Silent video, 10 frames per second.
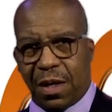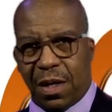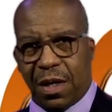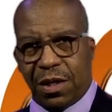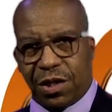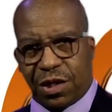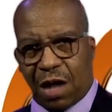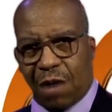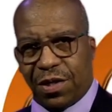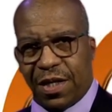Start
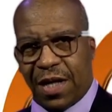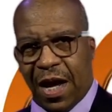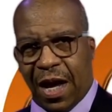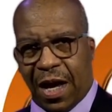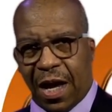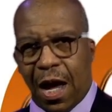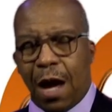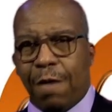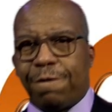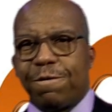today
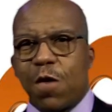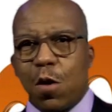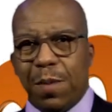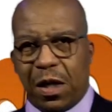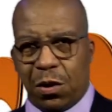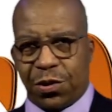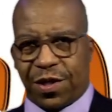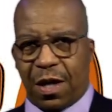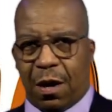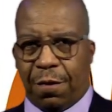affirming
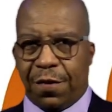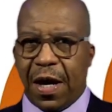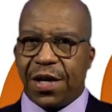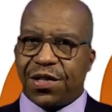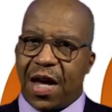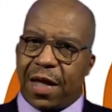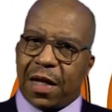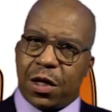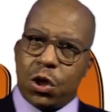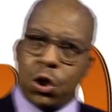yourself, saying that
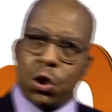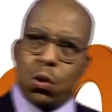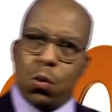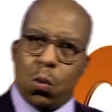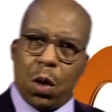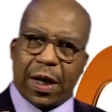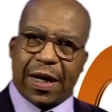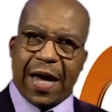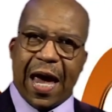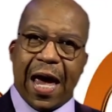you
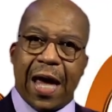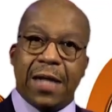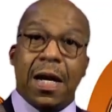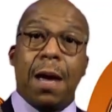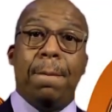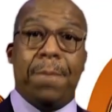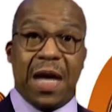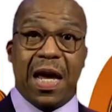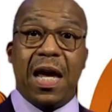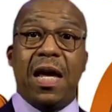can
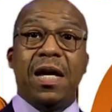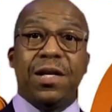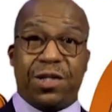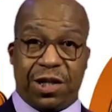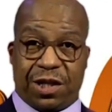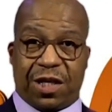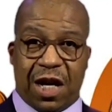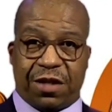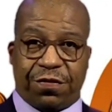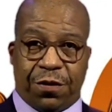be
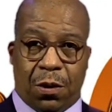successful.